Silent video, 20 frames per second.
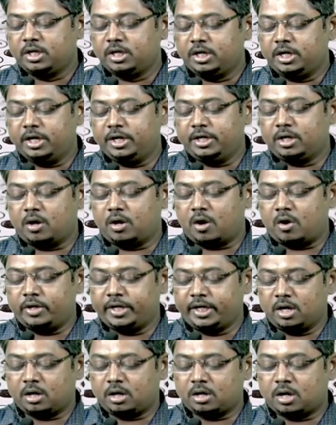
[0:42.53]
Indian
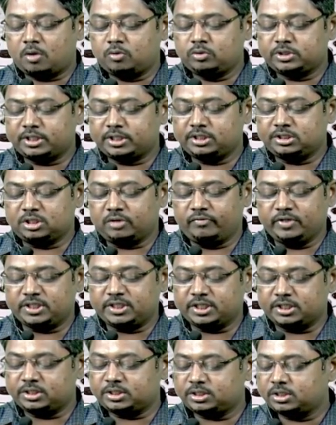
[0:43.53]
Audit Accounts and
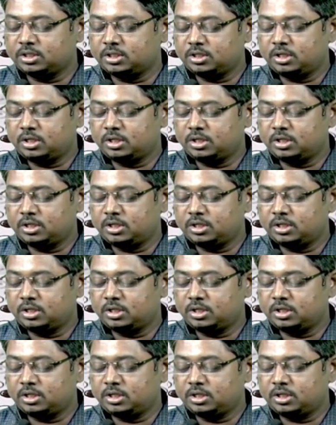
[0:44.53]
Services,